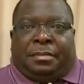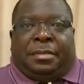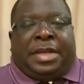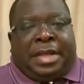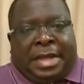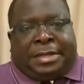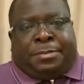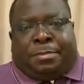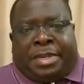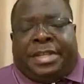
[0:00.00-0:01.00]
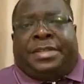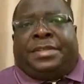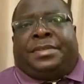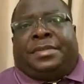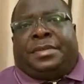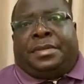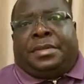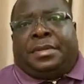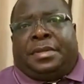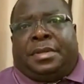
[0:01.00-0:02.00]
My heart bleeds
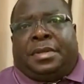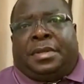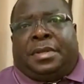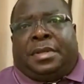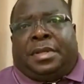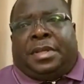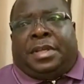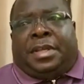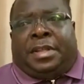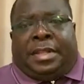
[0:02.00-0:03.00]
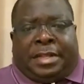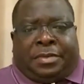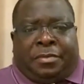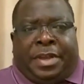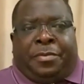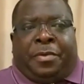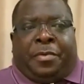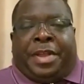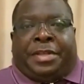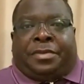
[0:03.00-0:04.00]
in that when we
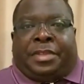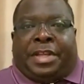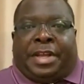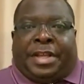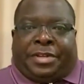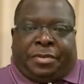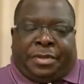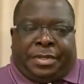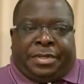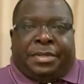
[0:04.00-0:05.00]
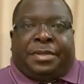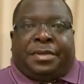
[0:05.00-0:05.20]
went to the elections,